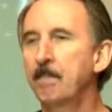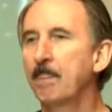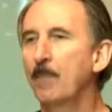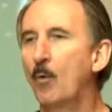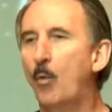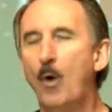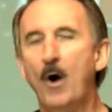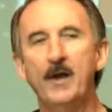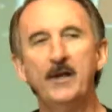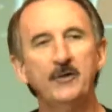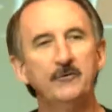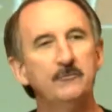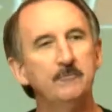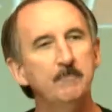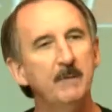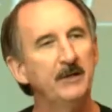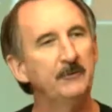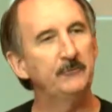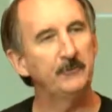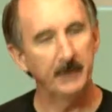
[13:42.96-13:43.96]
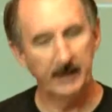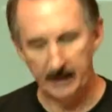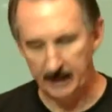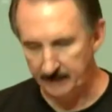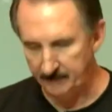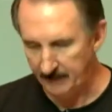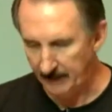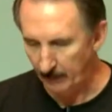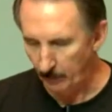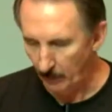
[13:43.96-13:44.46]
what is missing
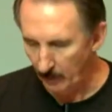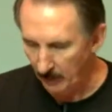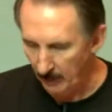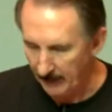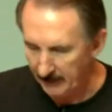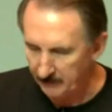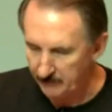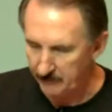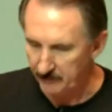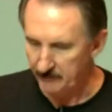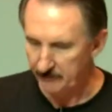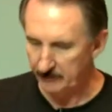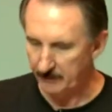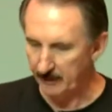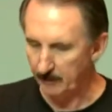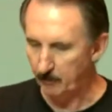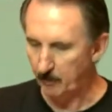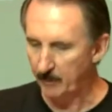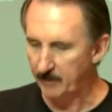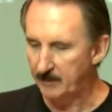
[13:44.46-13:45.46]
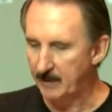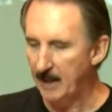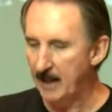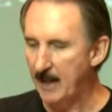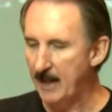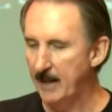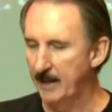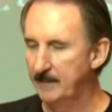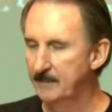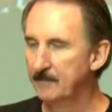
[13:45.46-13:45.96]
in their relationship with
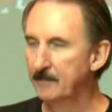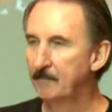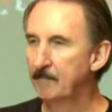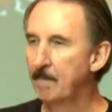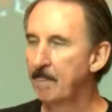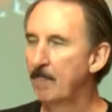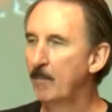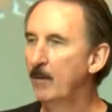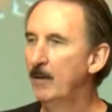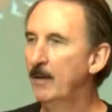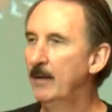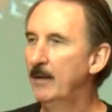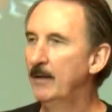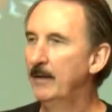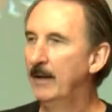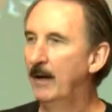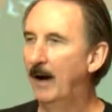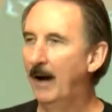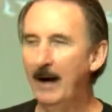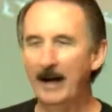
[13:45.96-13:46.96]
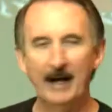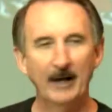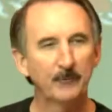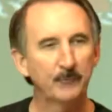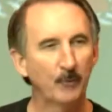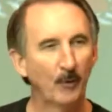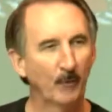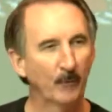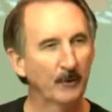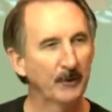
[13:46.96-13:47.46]
God? All right, here's
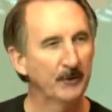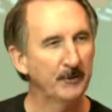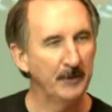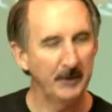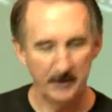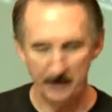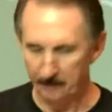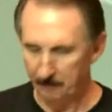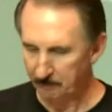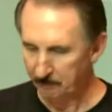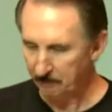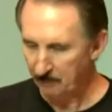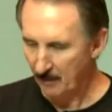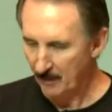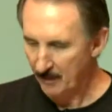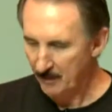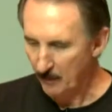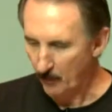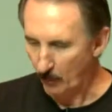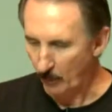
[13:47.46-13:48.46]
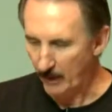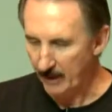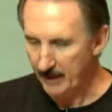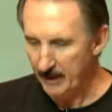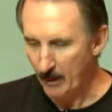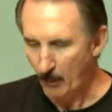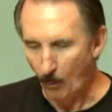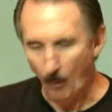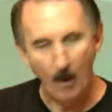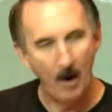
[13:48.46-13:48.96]
what we're going to do we're going
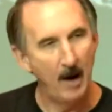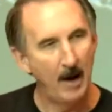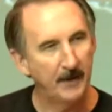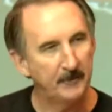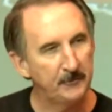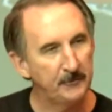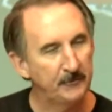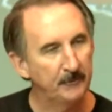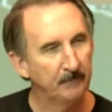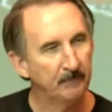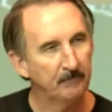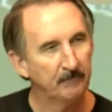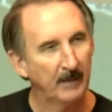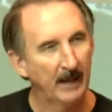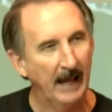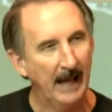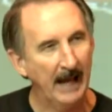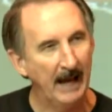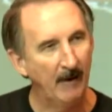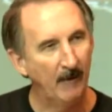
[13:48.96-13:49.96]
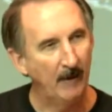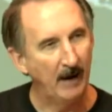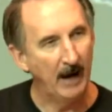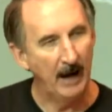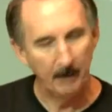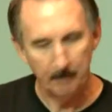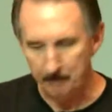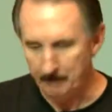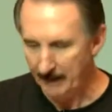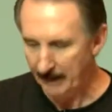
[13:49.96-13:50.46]
to watch how
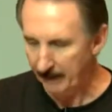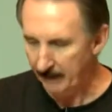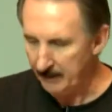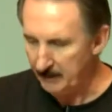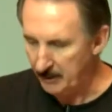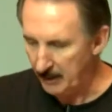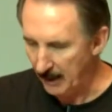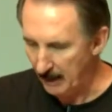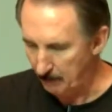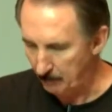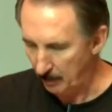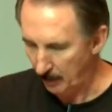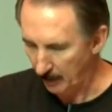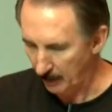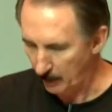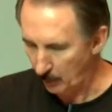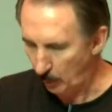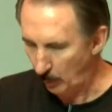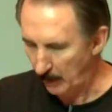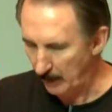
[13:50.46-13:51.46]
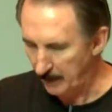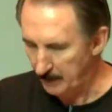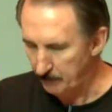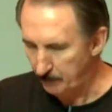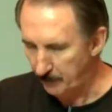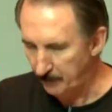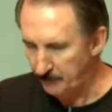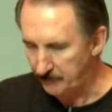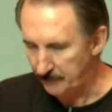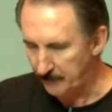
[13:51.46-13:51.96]
our married couple, Aquila and
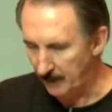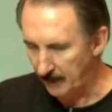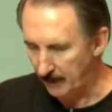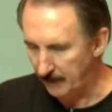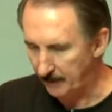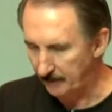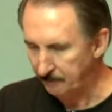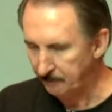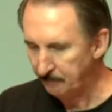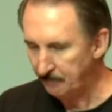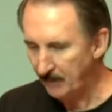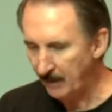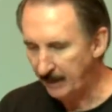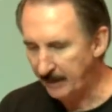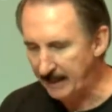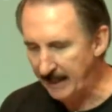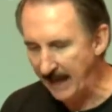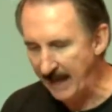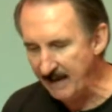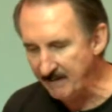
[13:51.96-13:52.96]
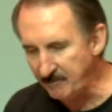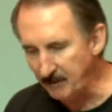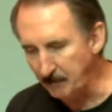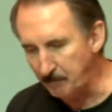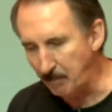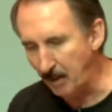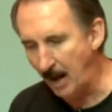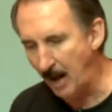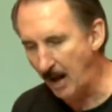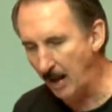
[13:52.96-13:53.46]
Priscilla, gave
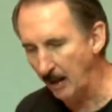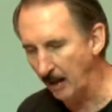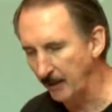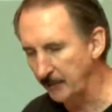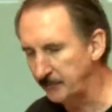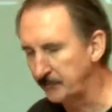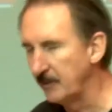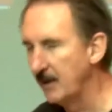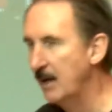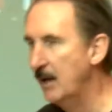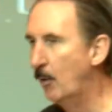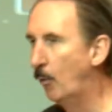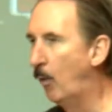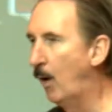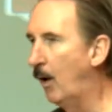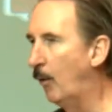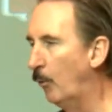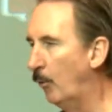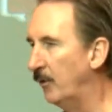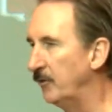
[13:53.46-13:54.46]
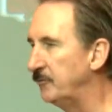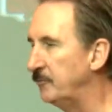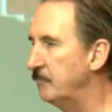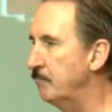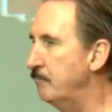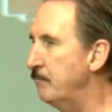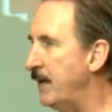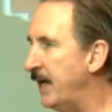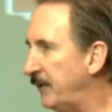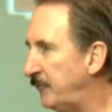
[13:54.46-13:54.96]
Apollos what was
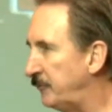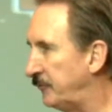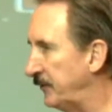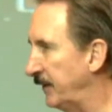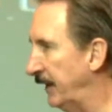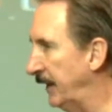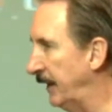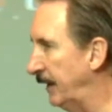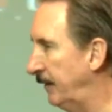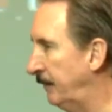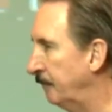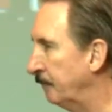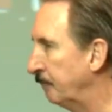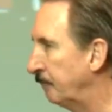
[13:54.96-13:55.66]
missing